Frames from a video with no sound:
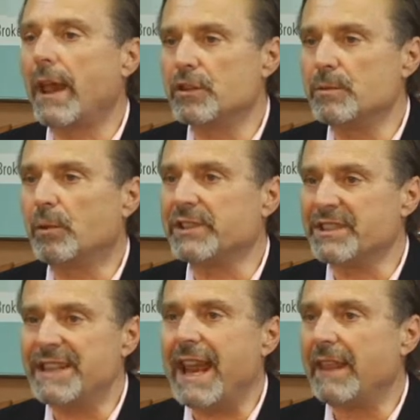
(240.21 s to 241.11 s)
eligible to
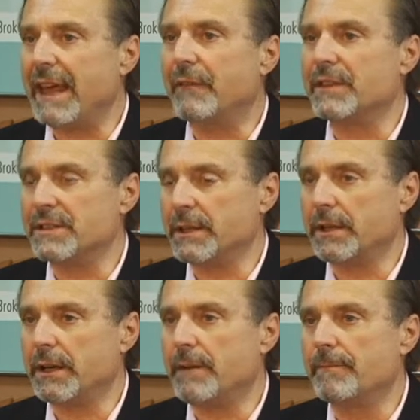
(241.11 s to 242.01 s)
stay in that
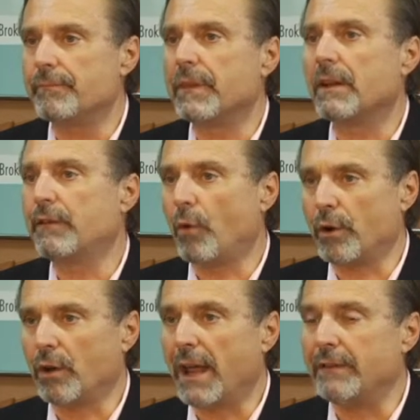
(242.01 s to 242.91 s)
facility for
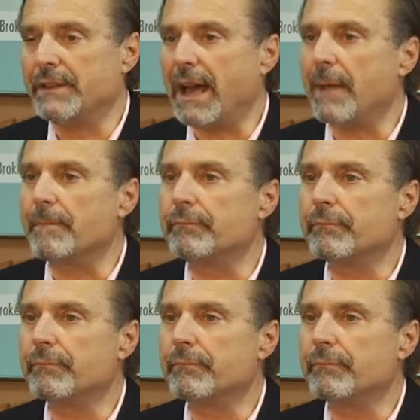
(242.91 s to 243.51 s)
your lifetime.